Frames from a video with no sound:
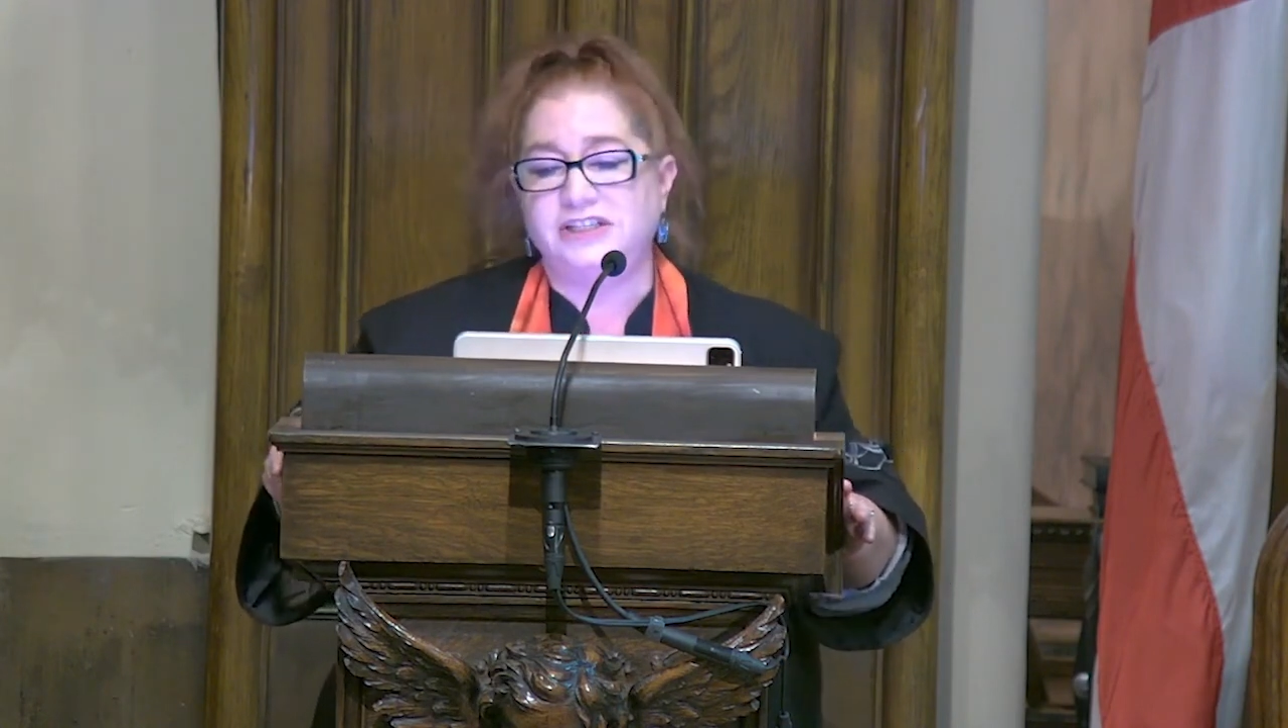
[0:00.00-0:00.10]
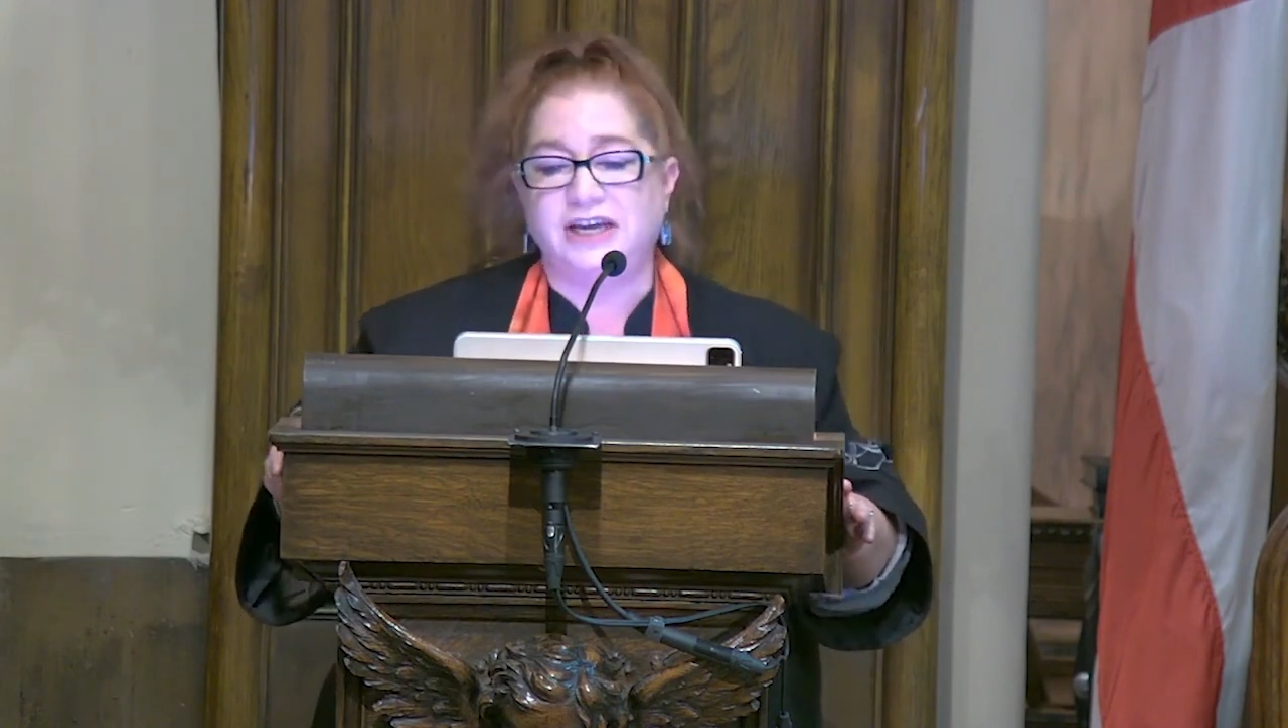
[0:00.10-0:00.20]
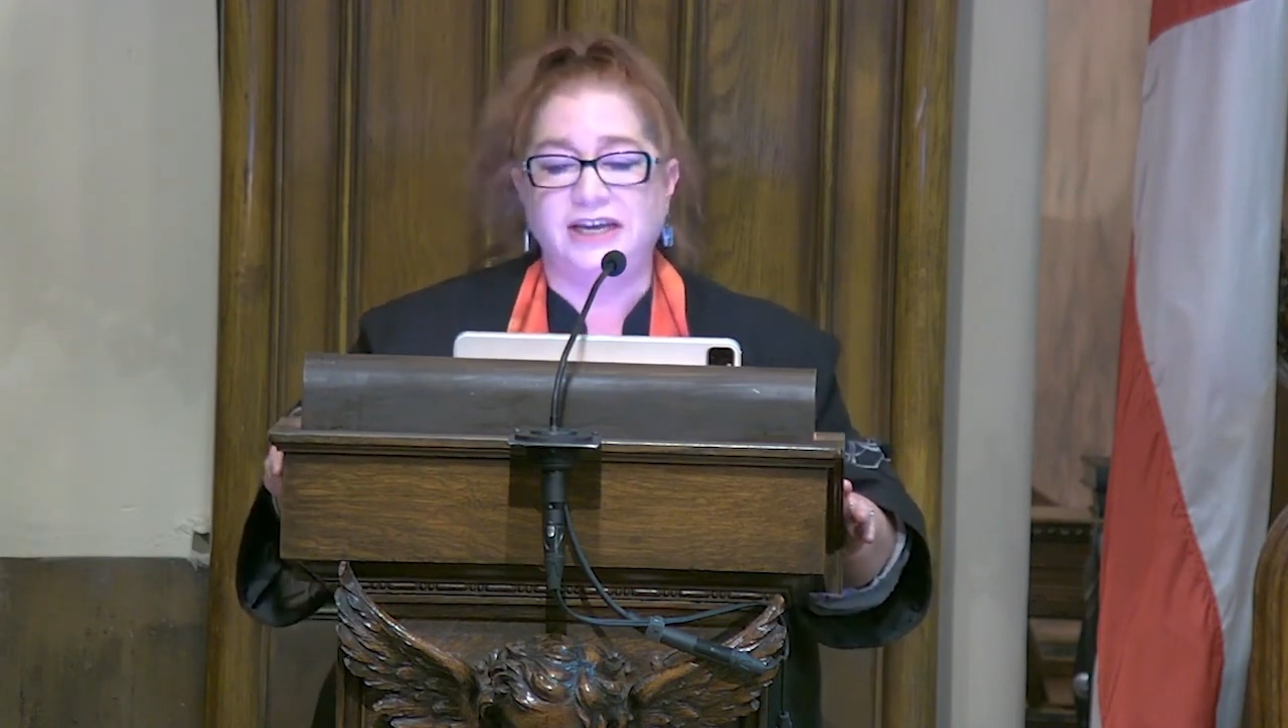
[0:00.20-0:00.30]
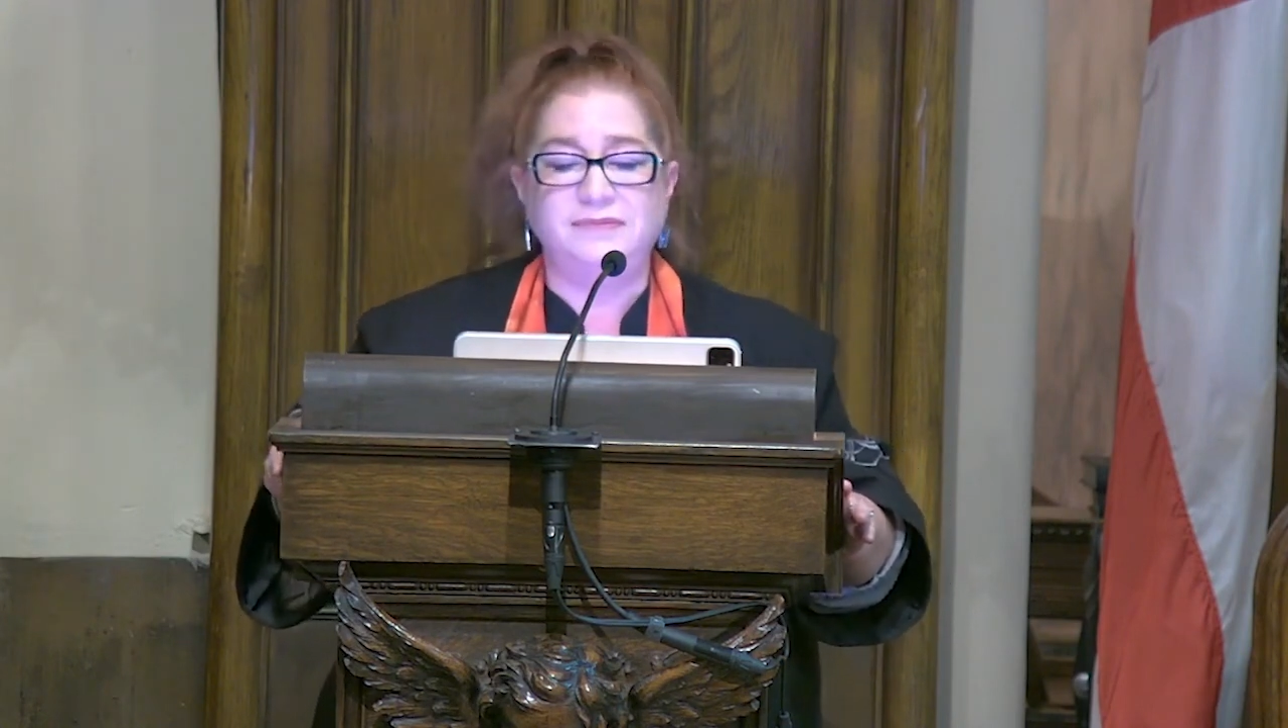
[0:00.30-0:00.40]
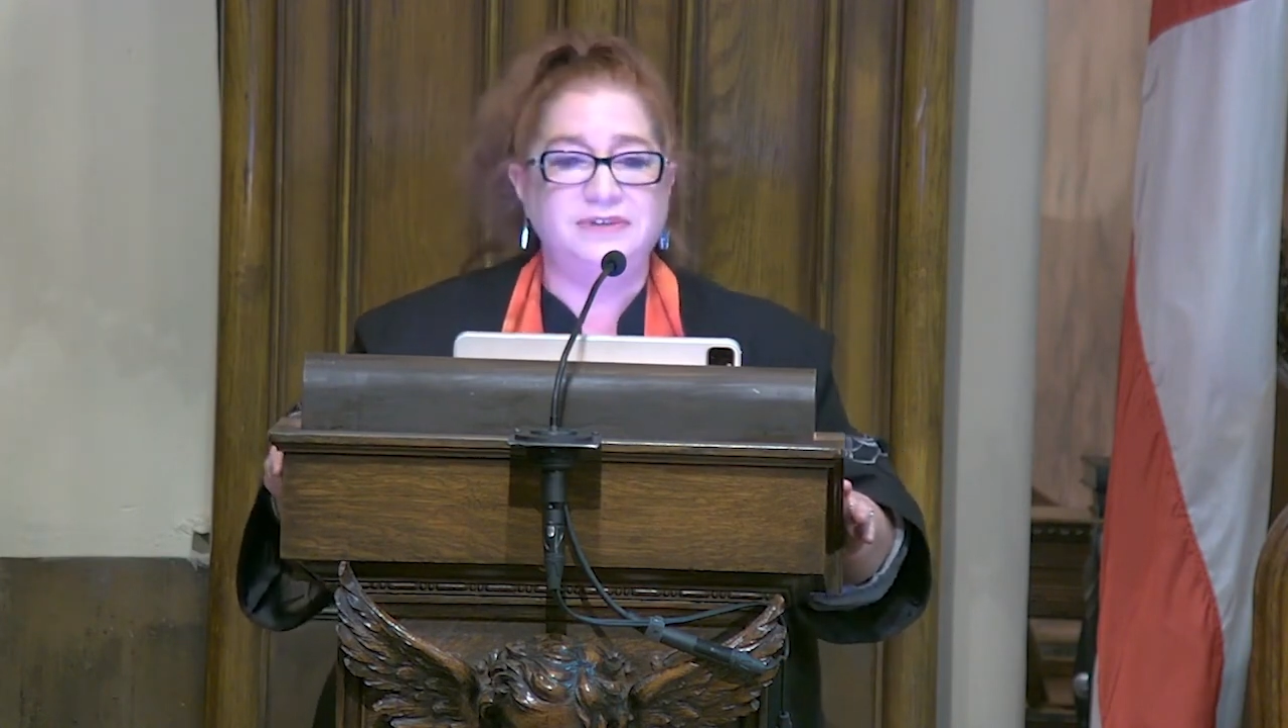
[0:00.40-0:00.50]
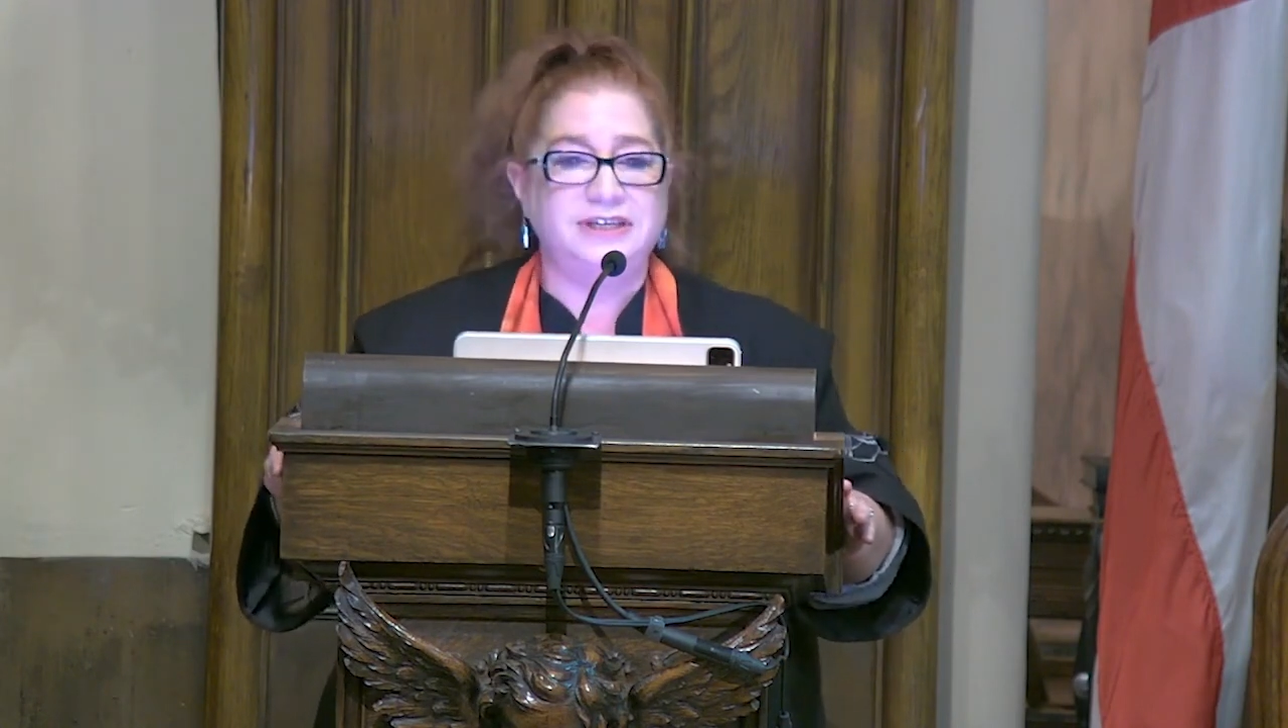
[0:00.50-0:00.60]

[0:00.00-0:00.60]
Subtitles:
time